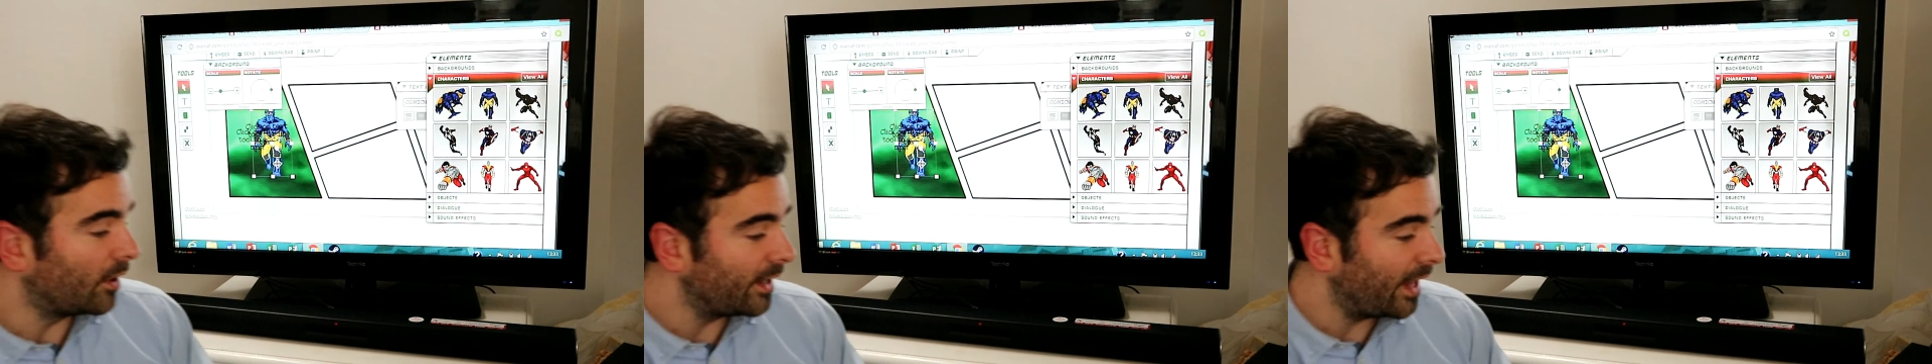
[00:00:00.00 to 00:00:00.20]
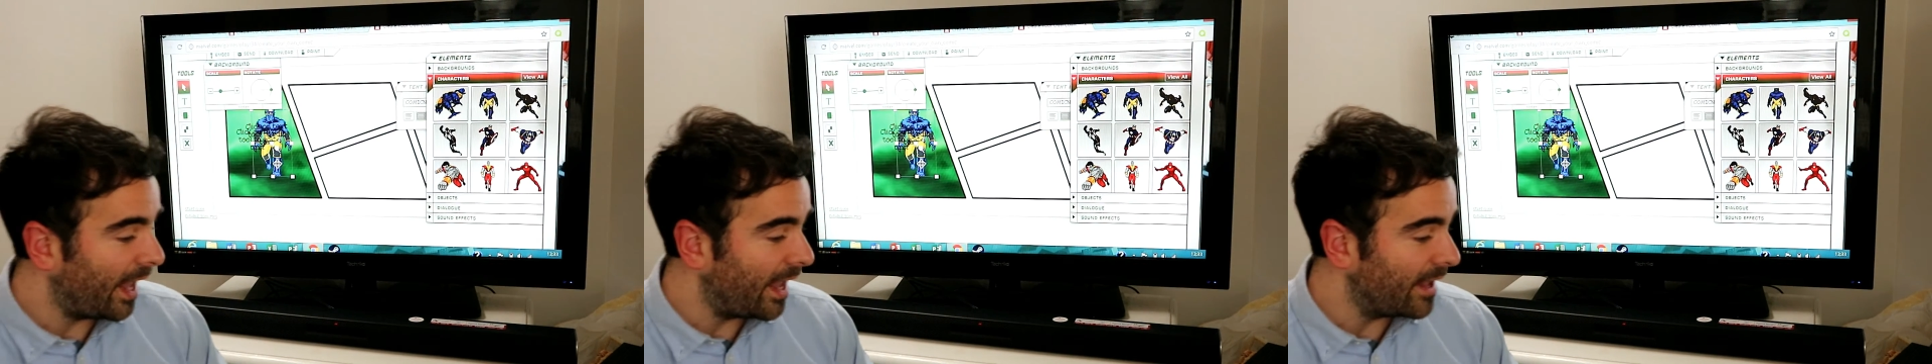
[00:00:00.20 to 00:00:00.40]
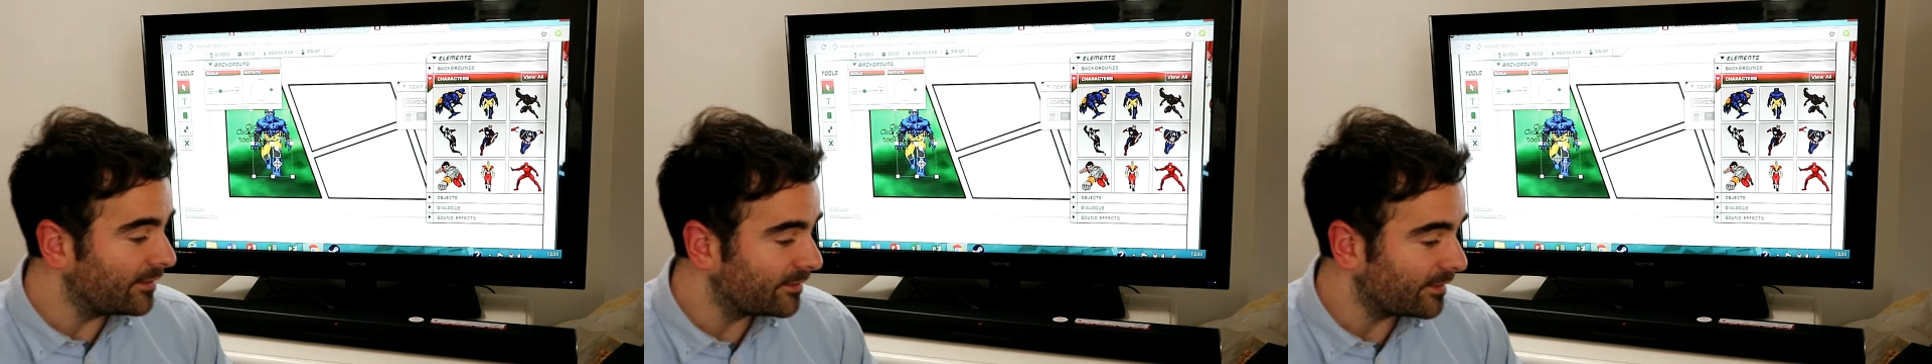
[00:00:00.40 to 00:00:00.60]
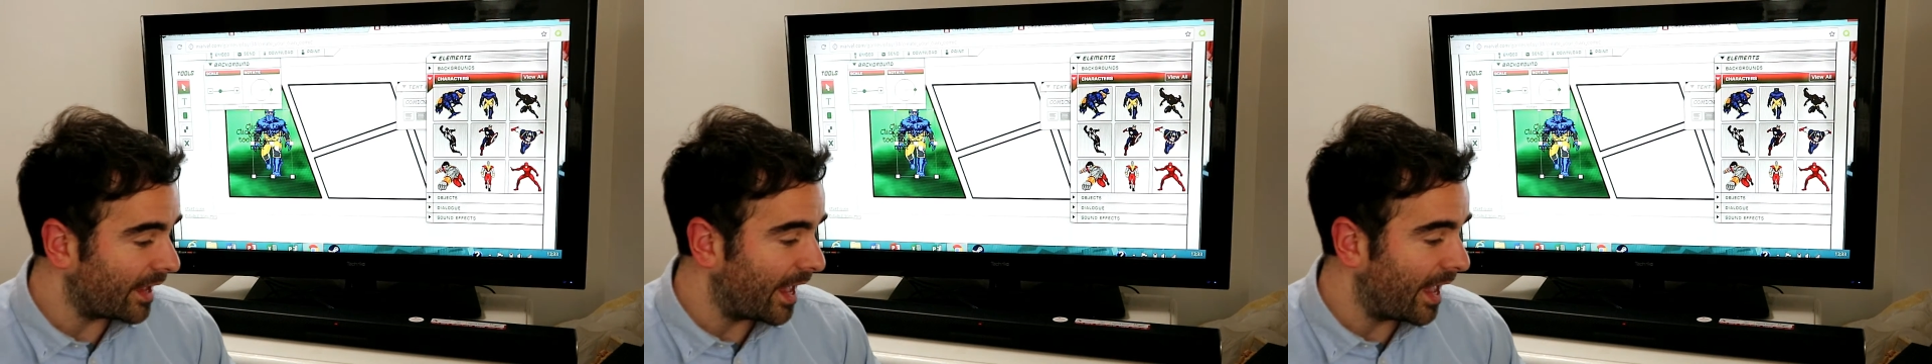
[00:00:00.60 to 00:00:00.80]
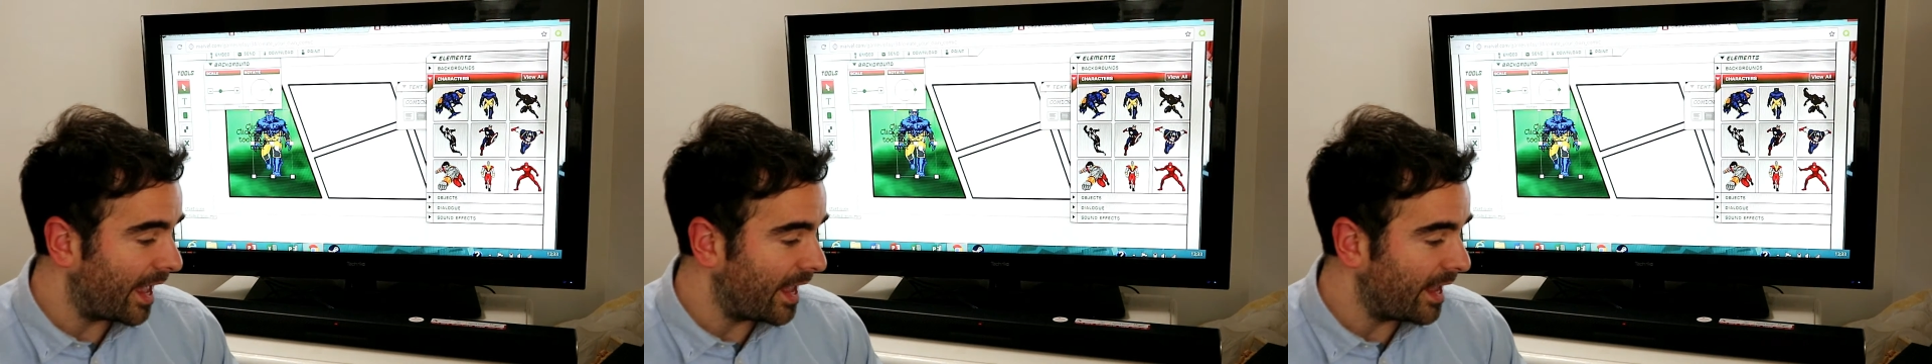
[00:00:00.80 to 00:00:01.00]
is
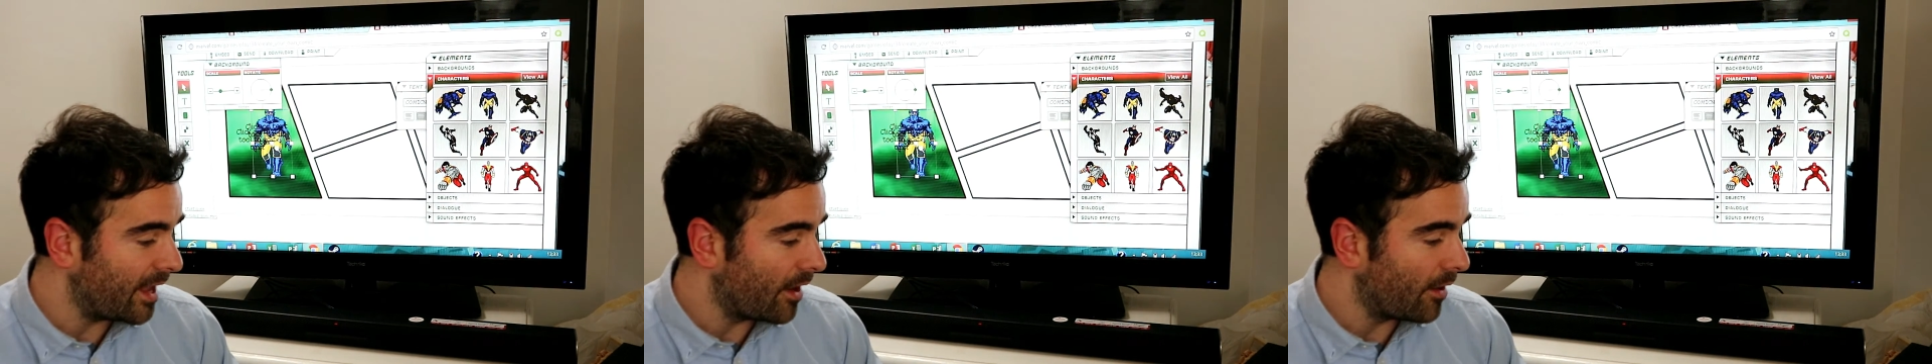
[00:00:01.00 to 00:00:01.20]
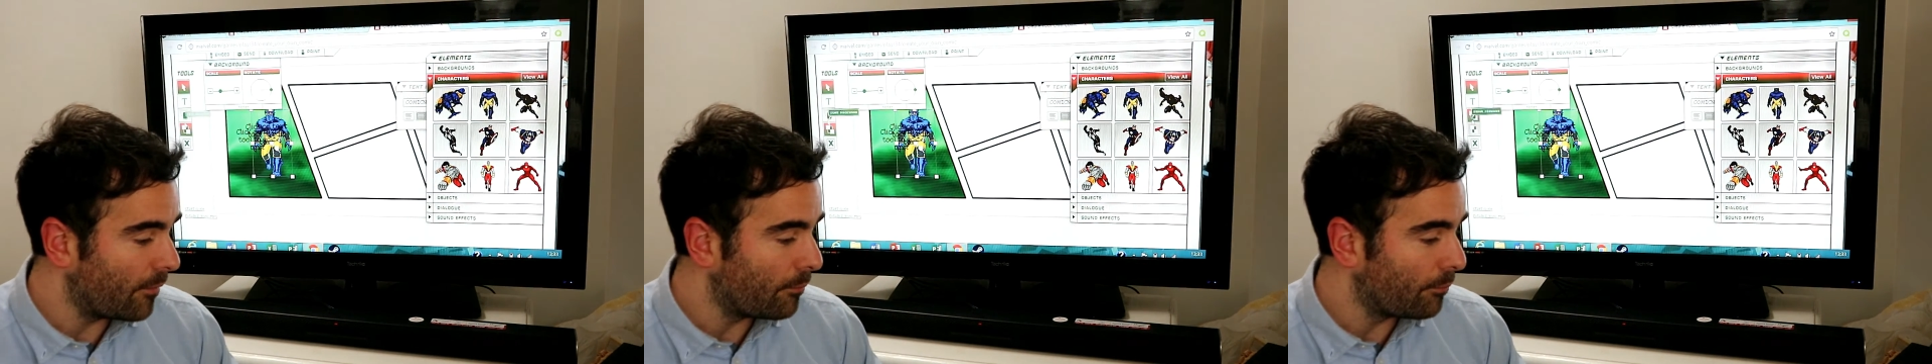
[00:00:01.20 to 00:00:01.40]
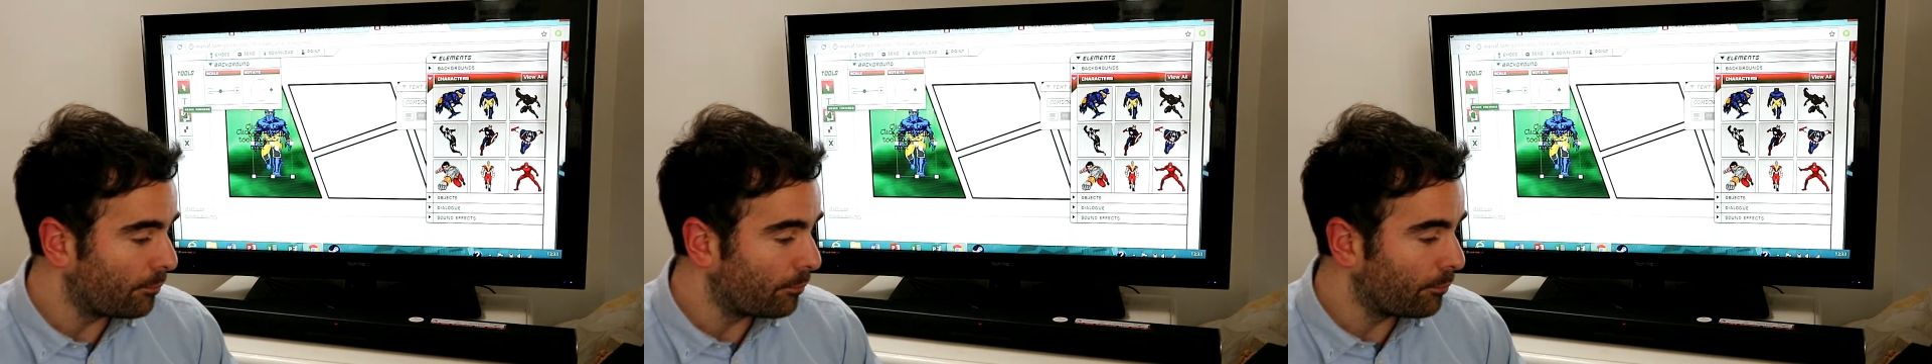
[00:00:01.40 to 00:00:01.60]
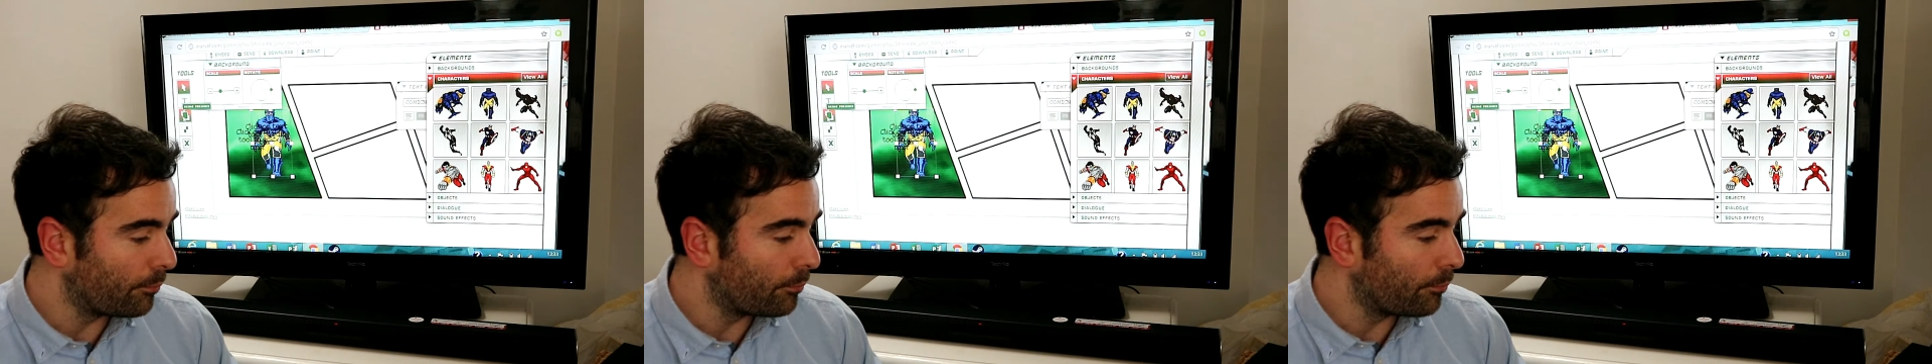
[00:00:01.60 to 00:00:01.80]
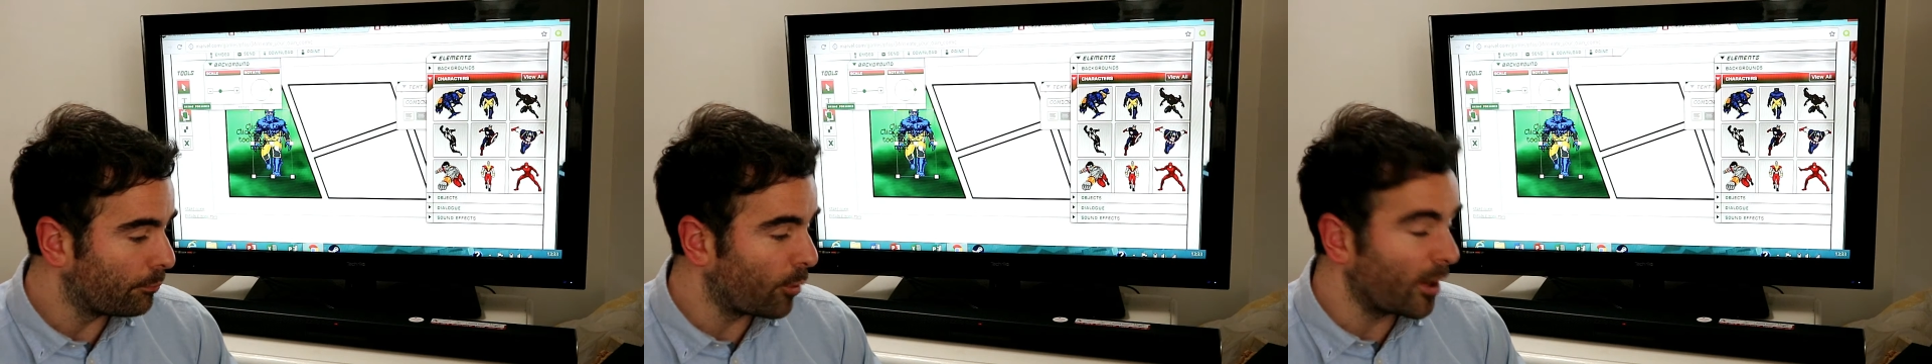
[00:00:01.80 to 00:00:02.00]
a
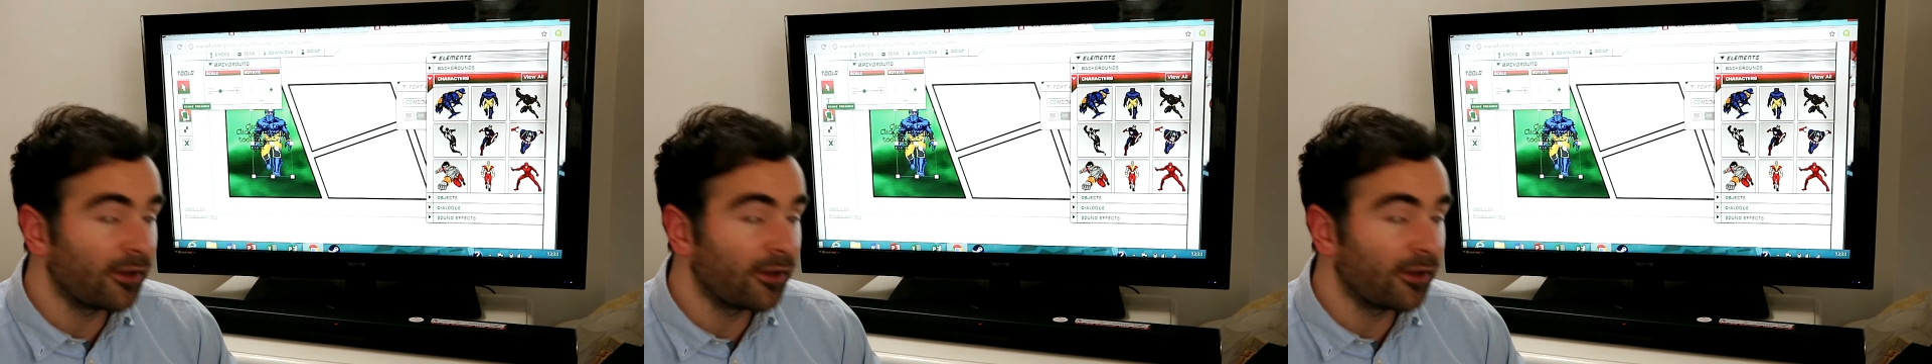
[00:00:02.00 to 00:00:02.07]
bring